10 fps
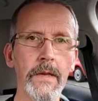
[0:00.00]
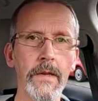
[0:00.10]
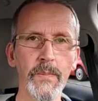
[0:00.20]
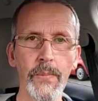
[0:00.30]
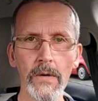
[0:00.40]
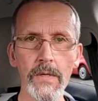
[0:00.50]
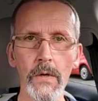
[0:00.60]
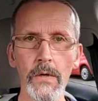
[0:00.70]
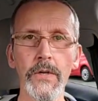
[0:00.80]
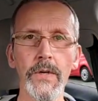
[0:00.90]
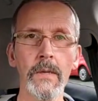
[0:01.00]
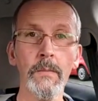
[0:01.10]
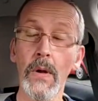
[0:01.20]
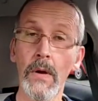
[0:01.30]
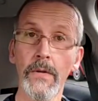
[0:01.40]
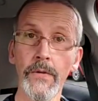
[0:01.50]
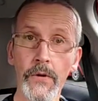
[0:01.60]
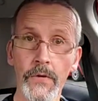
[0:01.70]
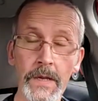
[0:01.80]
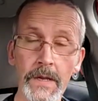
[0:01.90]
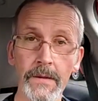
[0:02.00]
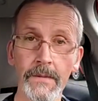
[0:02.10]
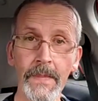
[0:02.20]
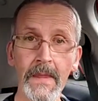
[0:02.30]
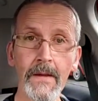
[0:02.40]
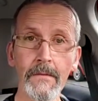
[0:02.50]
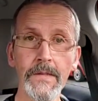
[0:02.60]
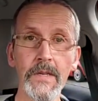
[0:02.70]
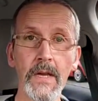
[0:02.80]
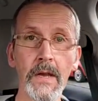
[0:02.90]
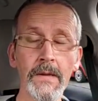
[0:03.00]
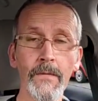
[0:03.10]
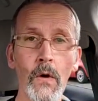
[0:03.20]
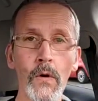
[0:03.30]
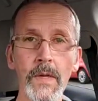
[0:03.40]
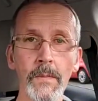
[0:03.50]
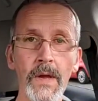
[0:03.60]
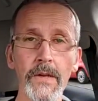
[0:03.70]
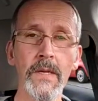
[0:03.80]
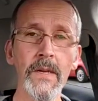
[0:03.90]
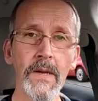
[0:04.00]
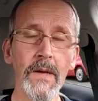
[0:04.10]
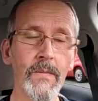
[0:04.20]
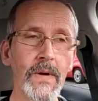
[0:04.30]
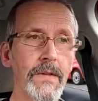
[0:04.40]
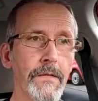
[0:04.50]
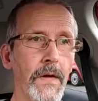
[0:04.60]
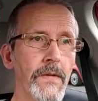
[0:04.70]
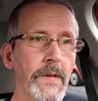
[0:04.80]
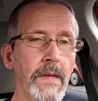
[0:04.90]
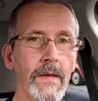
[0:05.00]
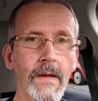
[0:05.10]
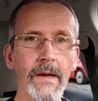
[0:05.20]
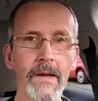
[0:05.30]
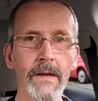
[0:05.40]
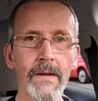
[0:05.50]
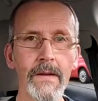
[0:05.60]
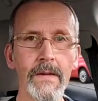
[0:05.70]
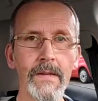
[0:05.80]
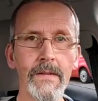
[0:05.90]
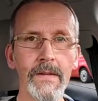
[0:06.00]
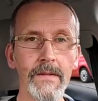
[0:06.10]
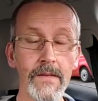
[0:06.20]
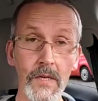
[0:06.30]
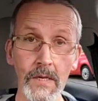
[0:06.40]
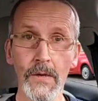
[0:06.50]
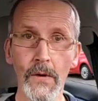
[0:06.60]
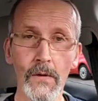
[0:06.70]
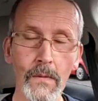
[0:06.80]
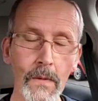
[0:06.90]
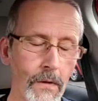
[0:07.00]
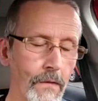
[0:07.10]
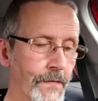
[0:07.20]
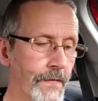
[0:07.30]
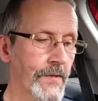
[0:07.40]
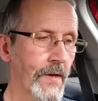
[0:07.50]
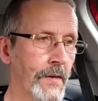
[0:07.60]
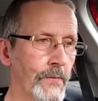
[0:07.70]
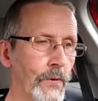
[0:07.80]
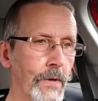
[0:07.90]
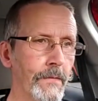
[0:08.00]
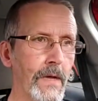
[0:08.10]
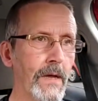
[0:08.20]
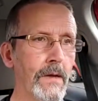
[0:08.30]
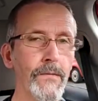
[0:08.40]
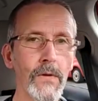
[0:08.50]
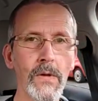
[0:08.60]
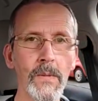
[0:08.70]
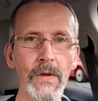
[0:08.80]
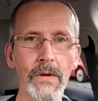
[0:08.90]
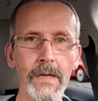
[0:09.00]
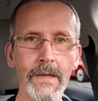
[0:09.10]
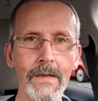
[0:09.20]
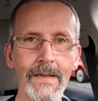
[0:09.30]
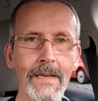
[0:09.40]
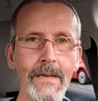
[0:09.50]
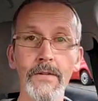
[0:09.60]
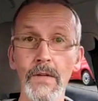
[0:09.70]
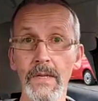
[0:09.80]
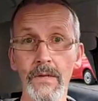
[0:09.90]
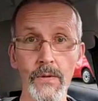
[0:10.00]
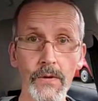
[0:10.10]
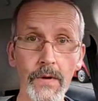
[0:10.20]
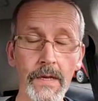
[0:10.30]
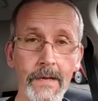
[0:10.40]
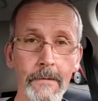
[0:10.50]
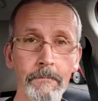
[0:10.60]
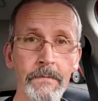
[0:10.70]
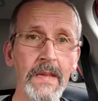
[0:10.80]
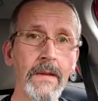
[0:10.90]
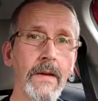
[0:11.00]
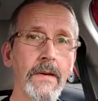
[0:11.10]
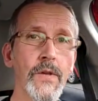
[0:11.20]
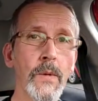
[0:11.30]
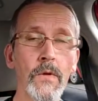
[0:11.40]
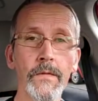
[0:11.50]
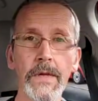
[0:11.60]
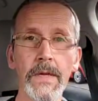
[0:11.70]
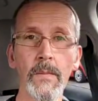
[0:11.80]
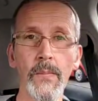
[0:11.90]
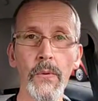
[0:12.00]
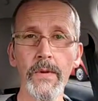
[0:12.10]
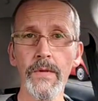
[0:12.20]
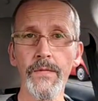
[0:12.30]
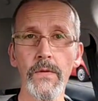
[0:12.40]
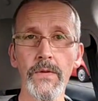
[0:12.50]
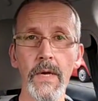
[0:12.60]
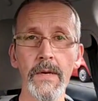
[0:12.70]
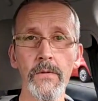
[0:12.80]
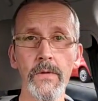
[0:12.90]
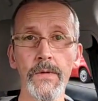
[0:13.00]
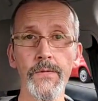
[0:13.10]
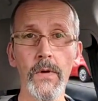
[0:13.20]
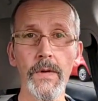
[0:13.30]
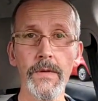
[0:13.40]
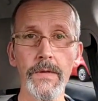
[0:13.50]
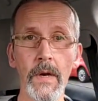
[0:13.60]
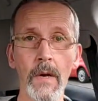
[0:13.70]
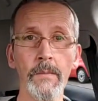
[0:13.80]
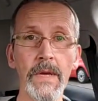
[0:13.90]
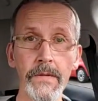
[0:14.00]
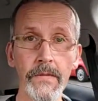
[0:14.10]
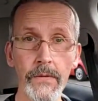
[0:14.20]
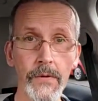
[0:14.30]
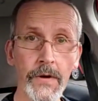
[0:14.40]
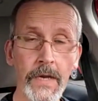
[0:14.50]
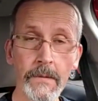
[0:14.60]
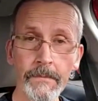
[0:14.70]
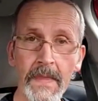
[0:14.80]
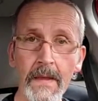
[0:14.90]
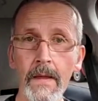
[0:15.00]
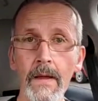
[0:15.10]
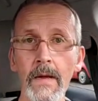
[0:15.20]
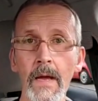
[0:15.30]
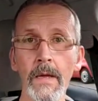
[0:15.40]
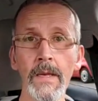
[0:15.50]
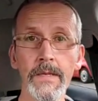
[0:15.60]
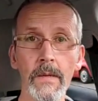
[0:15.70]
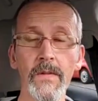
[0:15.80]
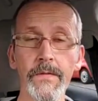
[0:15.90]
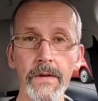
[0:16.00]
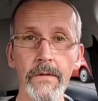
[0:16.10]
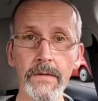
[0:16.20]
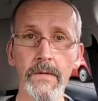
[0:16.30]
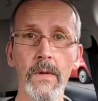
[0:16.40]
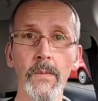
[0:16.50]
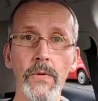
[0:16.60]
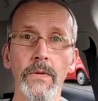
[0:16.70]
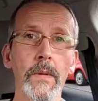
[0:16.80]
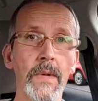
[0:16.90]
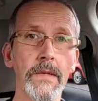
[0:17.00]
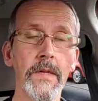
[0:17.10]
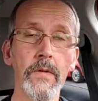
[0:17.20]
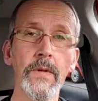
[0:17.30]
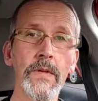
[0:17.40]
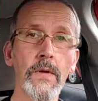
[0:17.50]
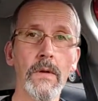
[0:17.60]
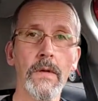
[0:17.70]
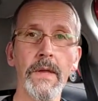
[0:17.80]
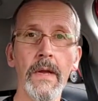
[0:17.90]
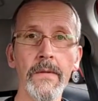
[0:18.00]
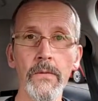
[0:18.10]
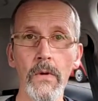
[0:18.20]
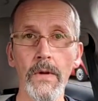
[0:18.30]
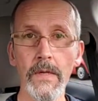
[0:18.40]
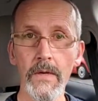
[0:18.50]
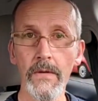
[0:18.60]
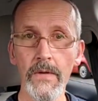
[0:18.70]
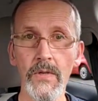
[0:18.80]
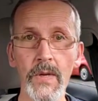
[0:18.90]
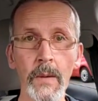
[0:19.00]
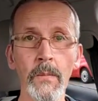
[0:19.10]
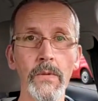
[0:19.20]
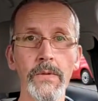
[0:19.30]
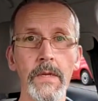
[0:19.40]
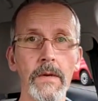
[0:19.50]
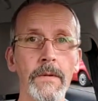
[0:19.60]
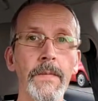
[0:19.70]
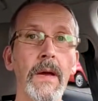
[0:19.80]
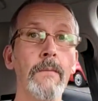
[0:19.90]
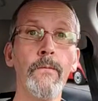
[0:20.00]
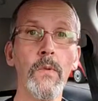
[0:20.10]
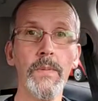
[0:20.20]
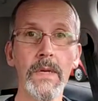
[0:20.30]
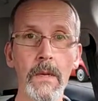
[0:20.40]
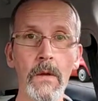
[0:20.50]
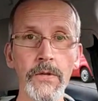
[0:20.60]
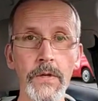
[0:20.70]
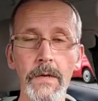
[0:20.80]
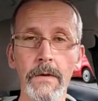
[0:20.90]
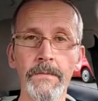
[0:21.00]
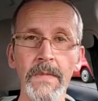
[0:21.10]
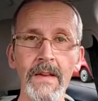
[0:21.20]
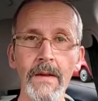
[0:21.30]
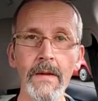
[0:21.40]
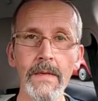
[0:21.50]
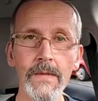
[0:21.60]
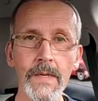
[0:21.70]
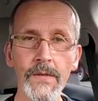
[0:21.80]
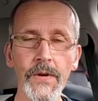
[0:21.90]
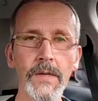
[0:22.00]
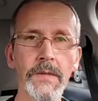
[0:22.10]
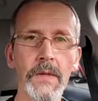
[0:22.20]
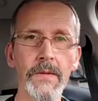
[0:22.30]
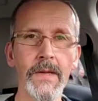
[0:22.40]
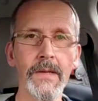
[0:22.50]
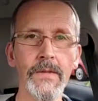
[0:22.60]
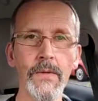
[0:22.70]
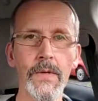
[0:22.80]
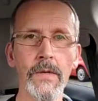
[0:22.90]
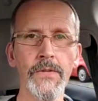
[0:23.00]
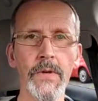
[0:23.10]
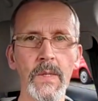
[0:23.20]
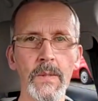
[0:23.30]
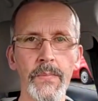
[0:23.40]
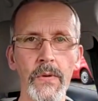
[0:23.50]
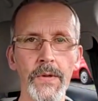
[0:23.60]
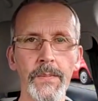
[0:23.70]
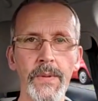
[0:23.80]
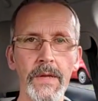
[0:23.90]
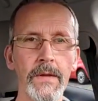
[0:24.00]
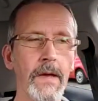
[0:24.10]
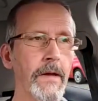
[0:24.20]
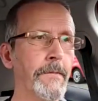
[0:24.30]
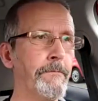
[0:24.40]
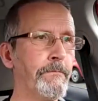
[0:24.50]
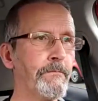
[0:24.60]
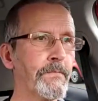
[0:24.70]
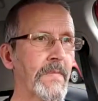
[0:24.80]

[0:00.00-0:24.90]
it is part Scottish and part Ukrainian, which is a kind of odd mix. But the founding, uh, the, the, CEO of Skyrora, uh, Volodymyr, he, he actually is Ukrainian. And some of the components for Skyrora's rockets are made in Ukraine, and some of the rest of the components are made here in Scotland, and the rockets are assembled here and will be launched here. So it's interesting that two countries, both being um,